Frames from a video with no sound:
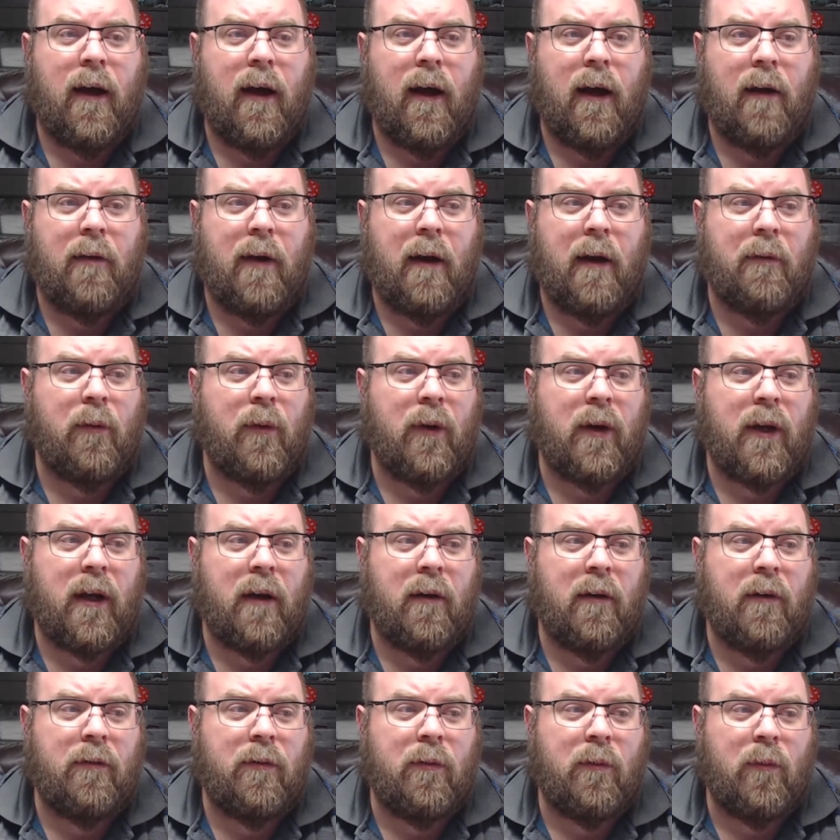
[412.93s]
Everyone
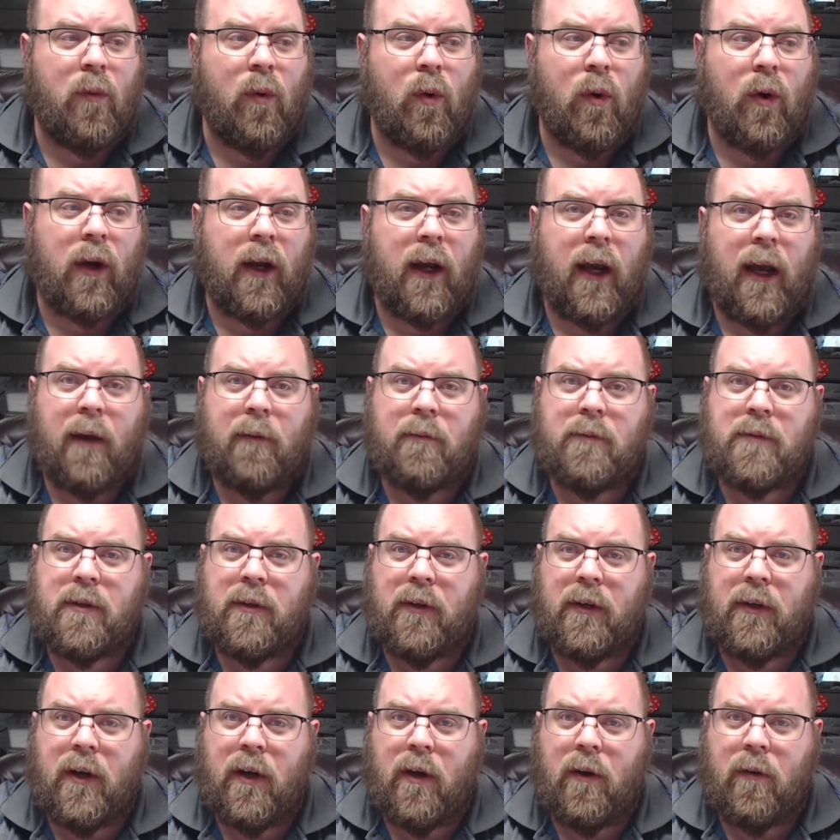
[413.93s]
coming from war games,
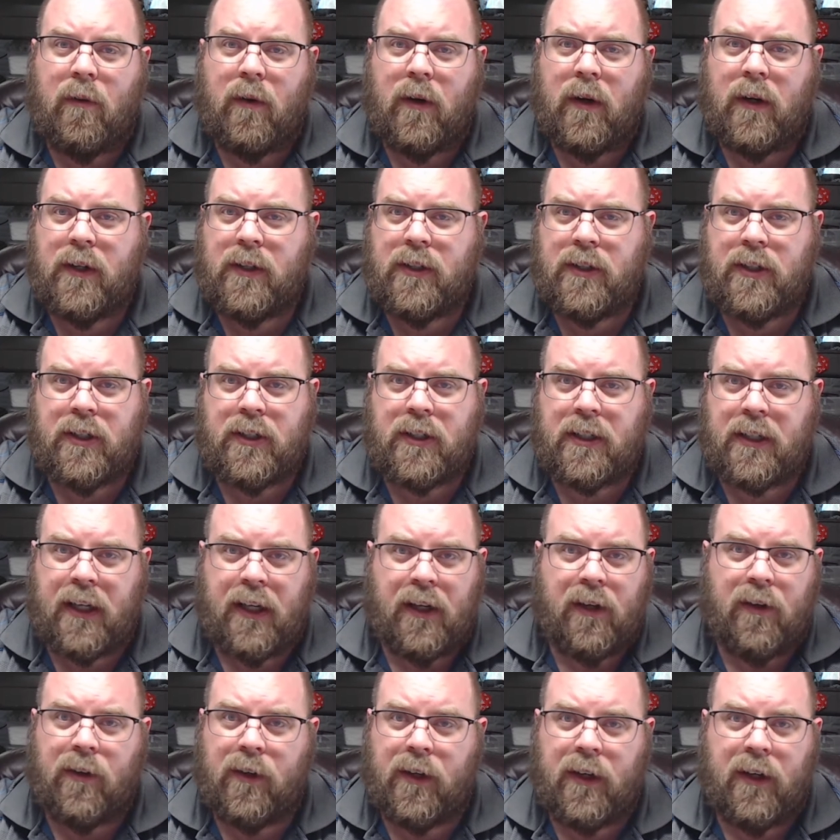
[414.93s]
where it's just
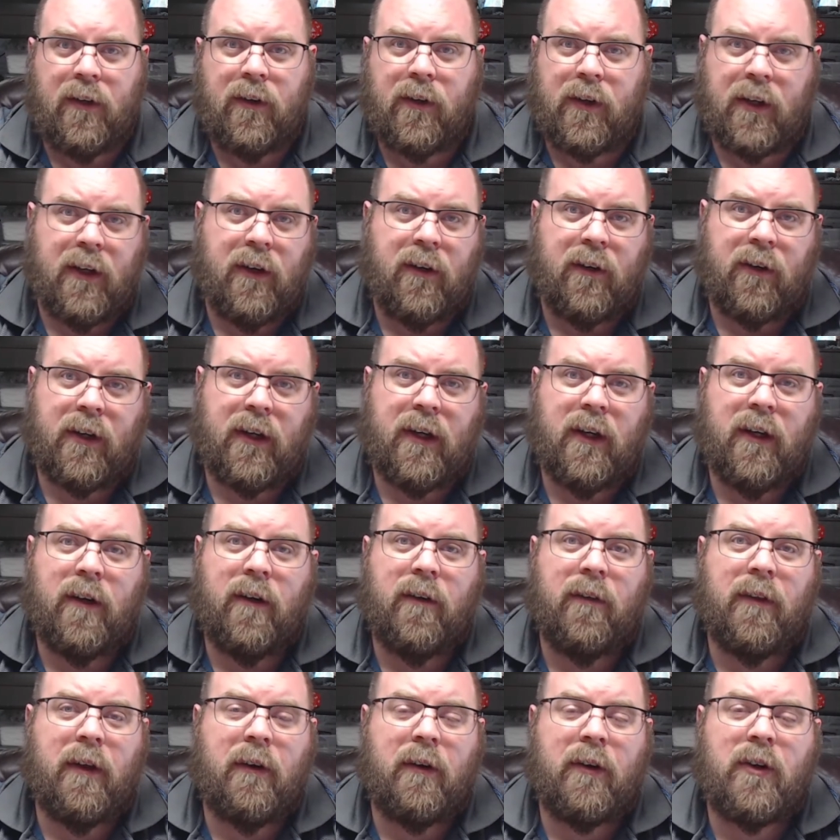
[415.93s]
kill, kill, kill,
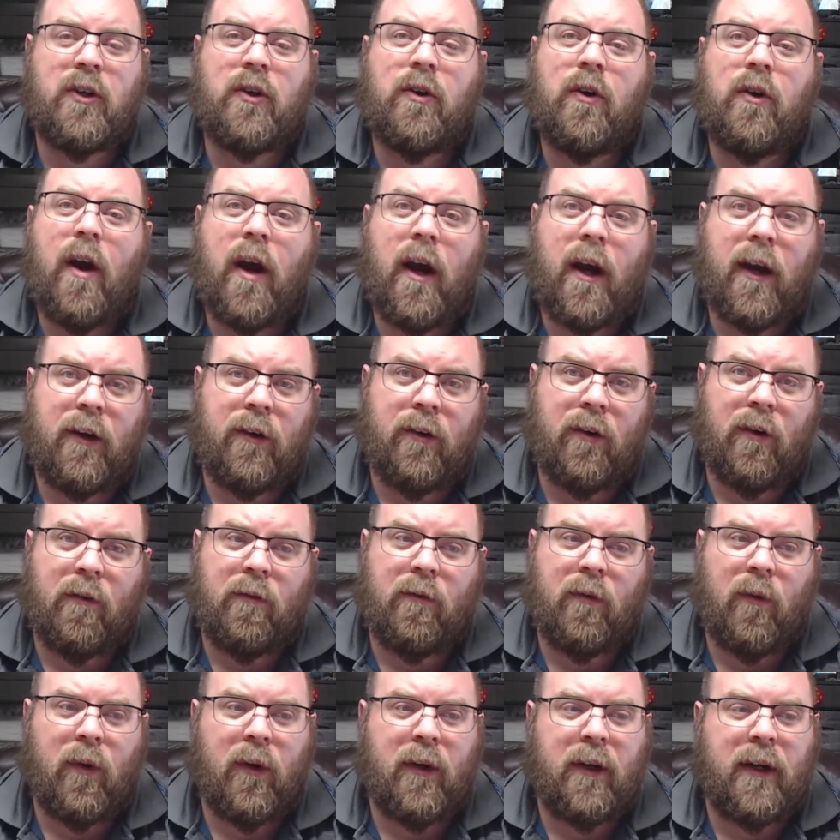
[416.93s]
kill. They're trying to
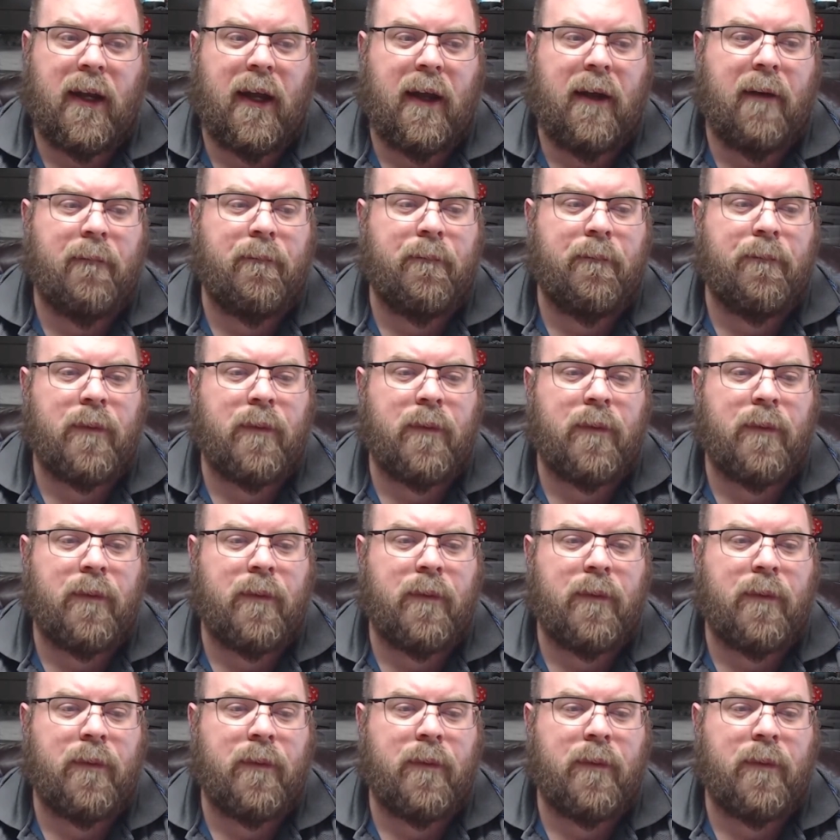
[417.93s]
avoid that.